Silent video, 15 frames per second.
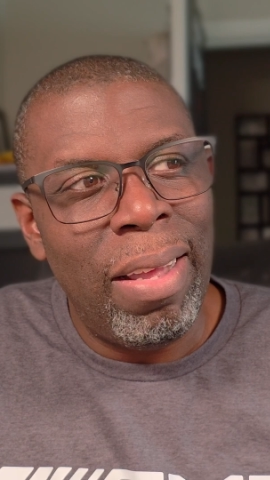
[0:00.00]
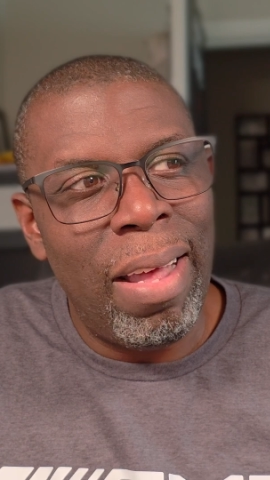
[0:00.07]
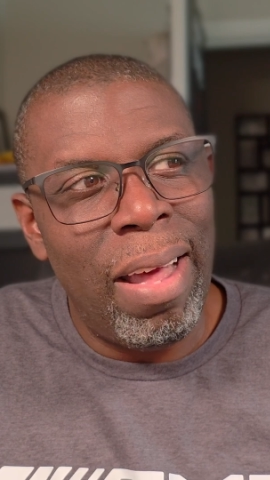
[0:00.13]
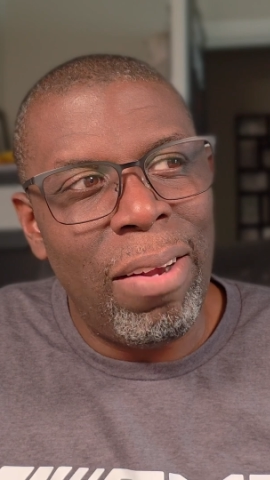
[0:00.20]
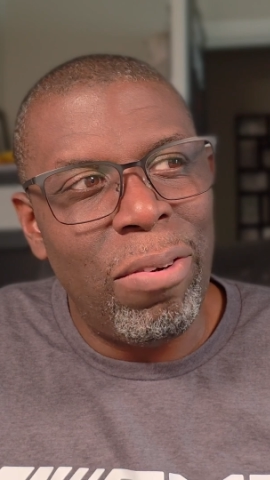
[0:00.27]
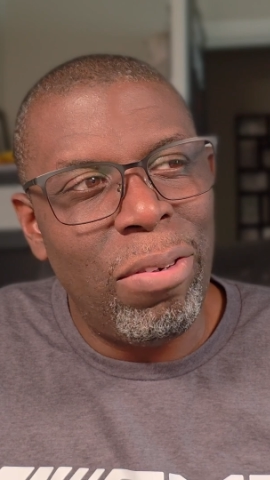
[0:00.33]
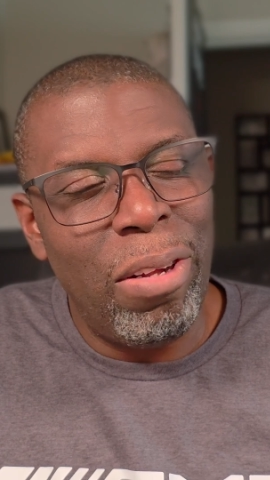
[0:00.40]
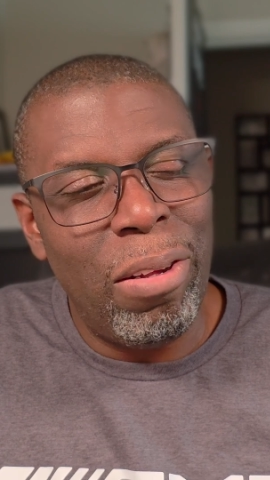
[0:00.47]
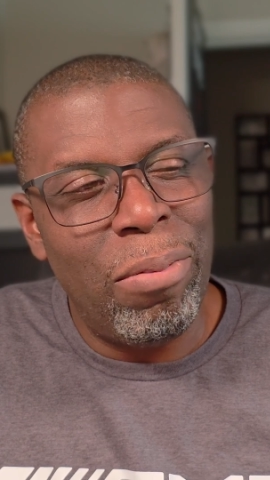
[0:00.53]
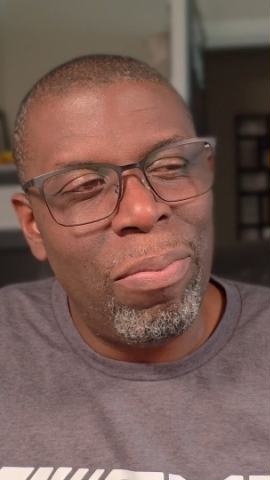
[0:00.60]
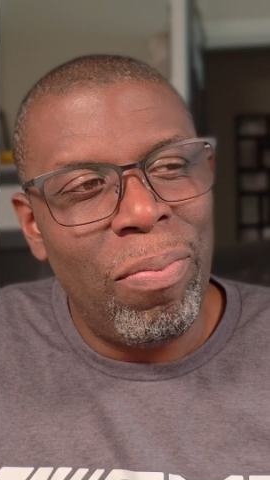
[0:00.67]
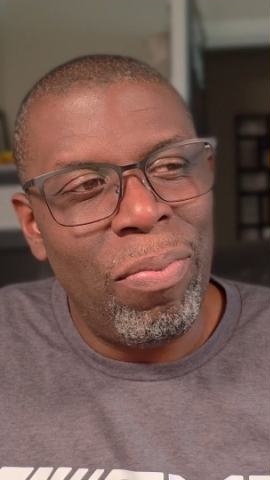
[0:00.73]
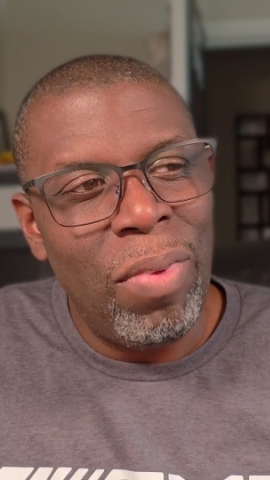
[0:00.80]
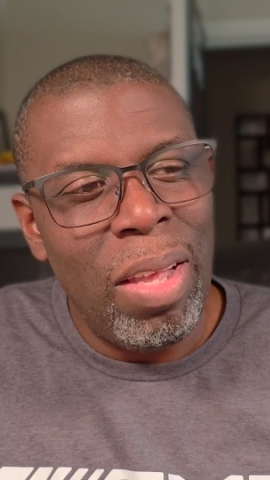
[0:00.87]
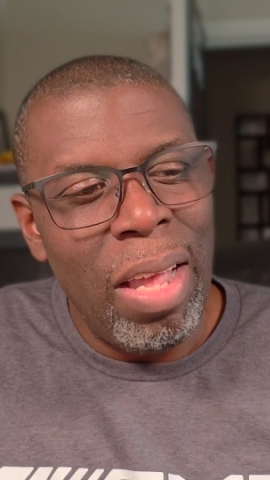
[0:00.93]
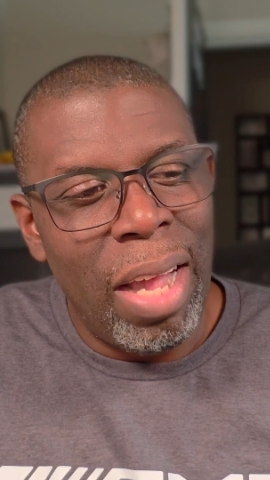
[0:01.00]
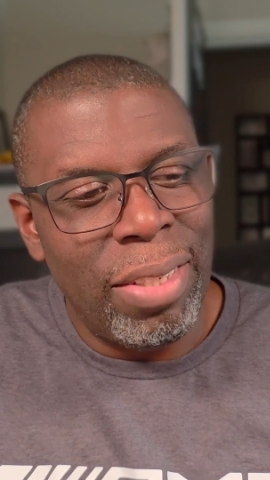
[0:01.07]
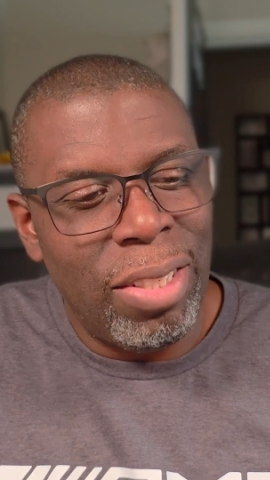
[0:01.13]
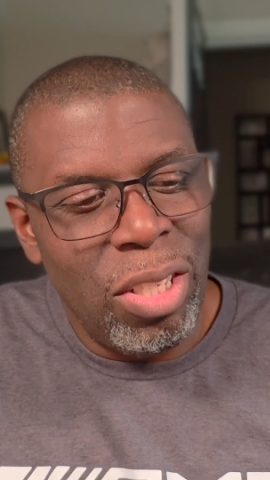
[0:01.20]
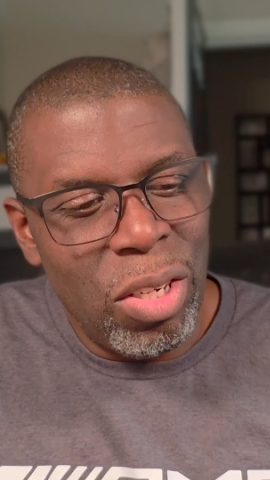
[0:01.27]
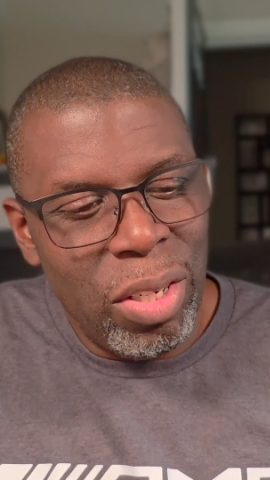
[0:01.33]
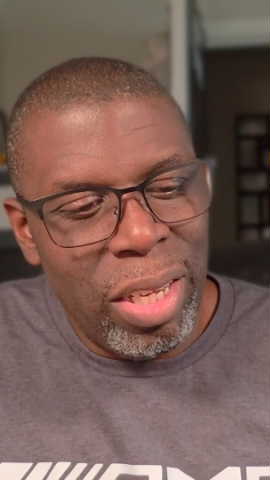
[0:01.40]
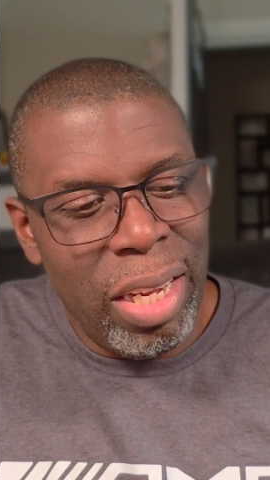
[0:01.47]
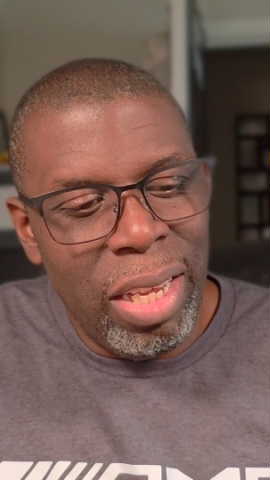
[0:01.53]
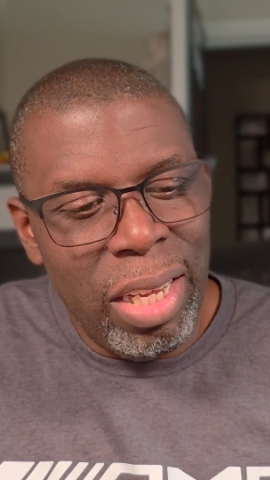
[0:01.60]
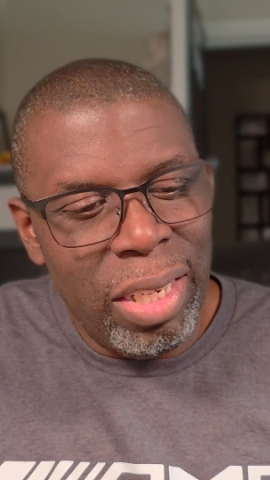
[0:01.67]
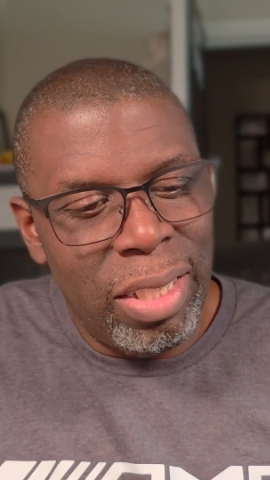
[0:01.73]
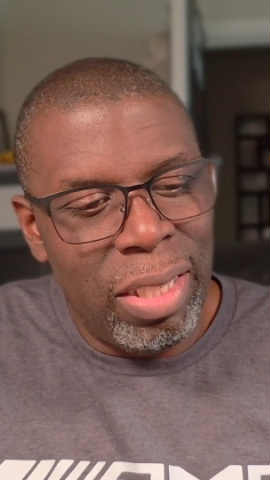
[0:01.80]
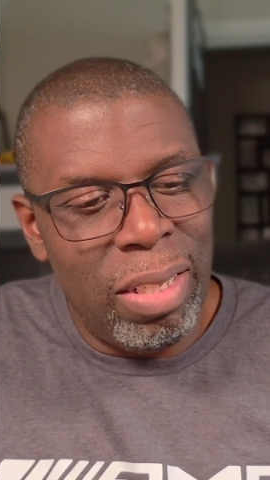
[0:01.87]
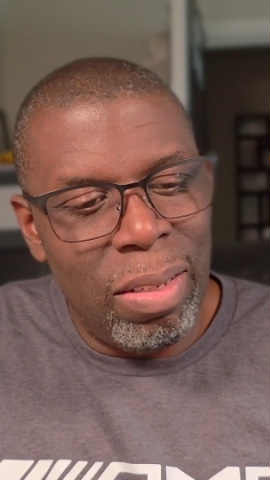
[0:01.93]
I don't know. I said, "You're getting
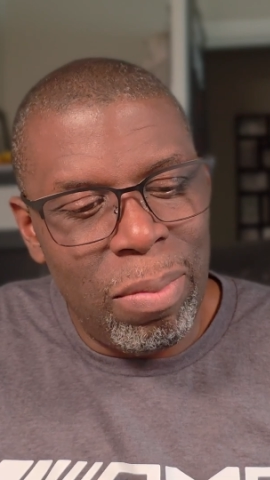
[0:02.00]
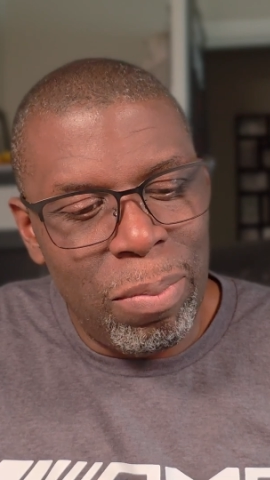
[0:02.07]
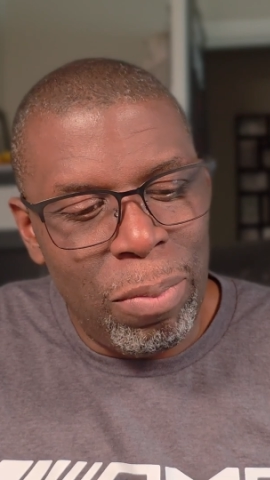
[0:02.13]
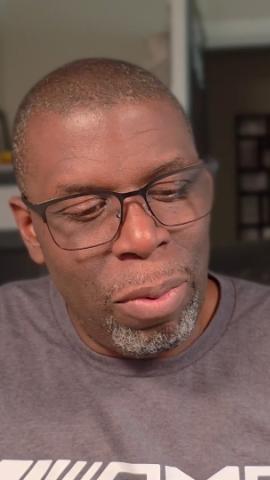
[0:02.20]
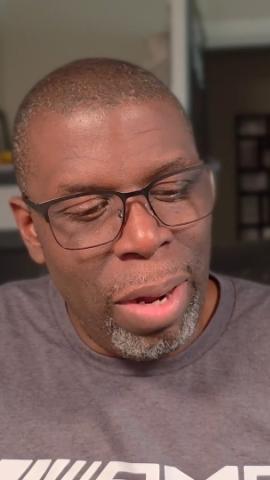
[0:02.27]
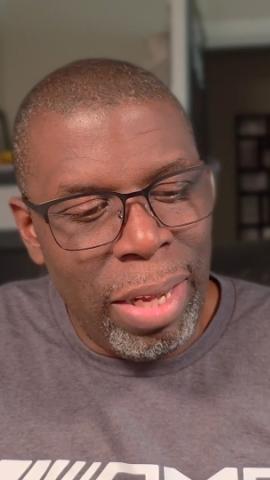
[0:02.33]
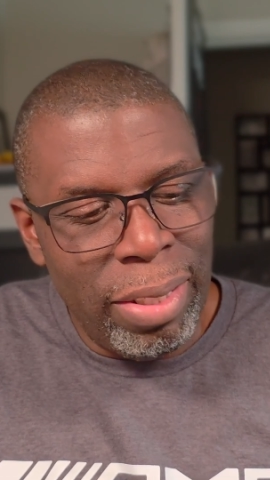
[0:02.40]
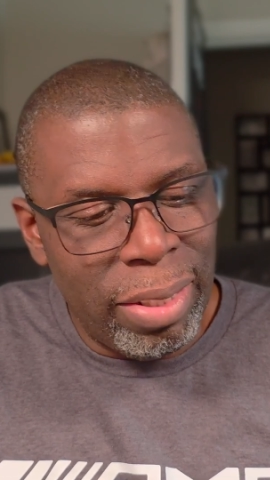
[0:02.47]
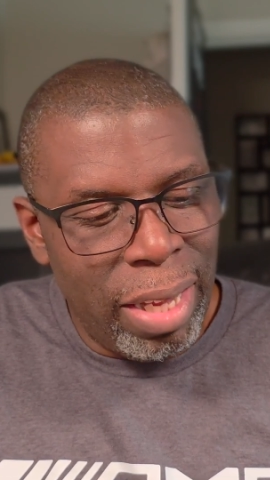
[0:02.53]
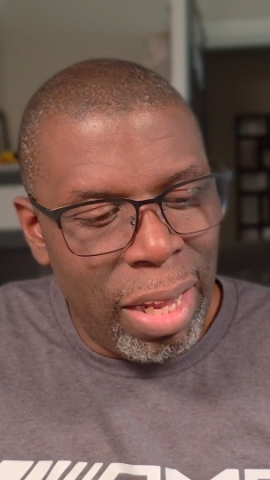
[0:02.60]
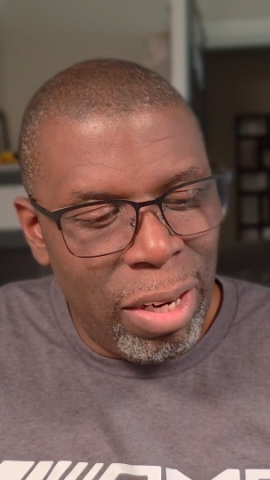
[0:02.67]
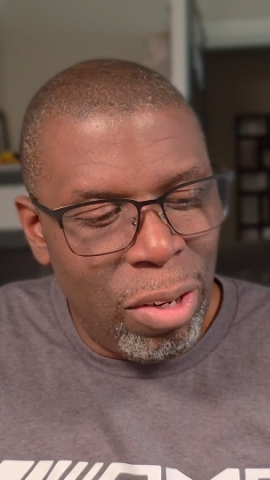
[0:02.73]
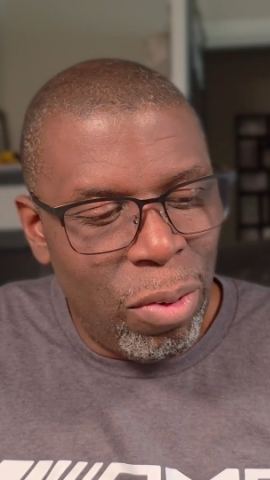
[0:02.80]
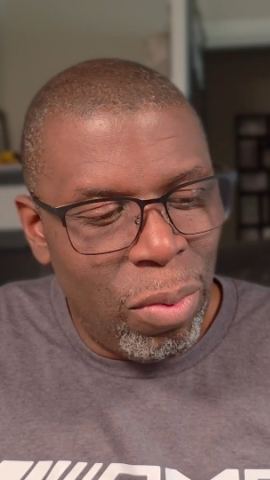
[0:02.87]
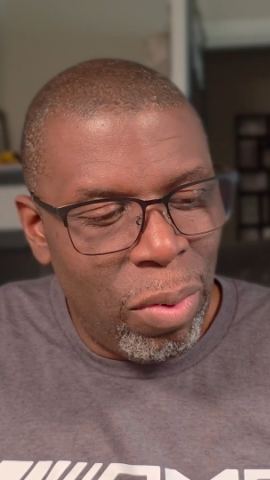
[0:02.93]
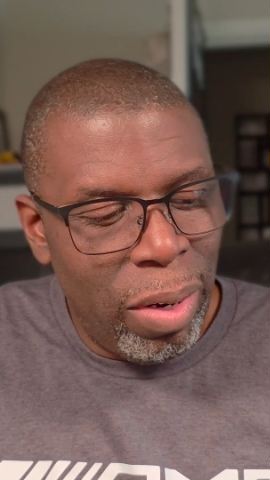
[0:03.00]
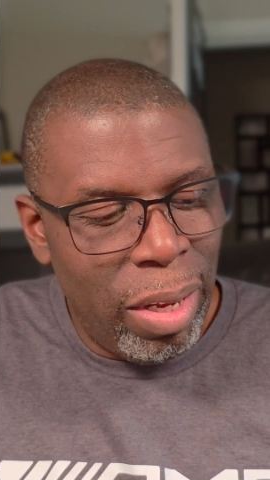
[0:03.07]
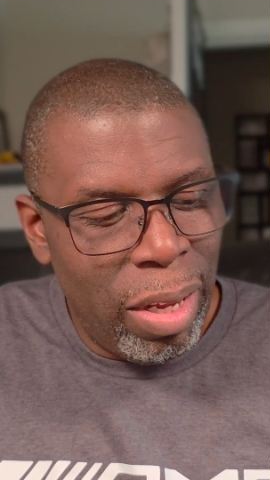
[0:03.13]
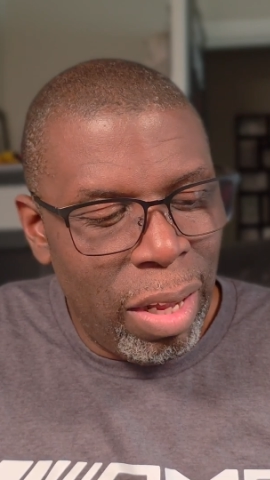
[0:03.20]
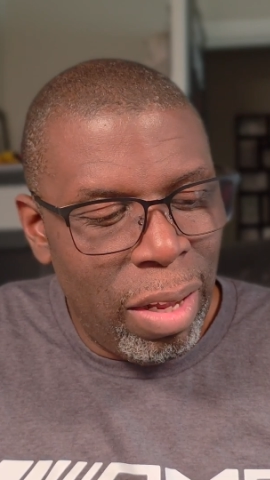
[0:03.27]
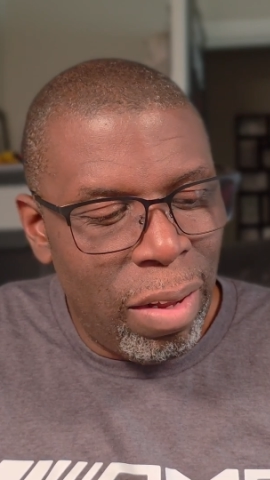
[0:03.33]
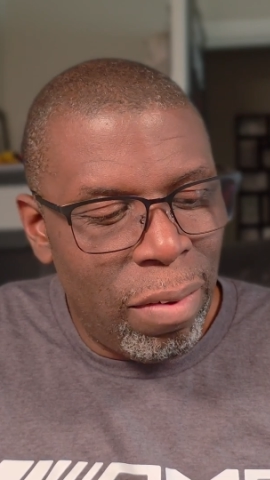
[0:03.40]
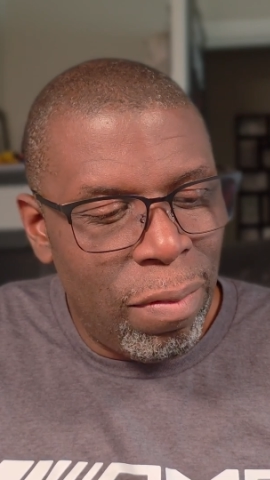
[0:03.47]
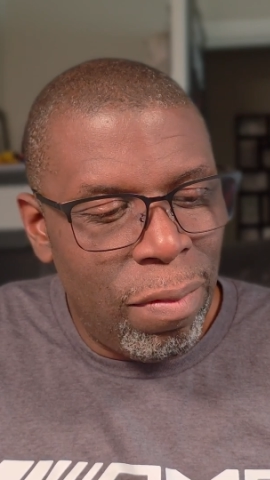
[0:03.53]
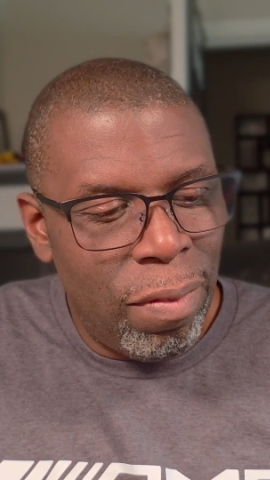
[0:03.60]
into the price category of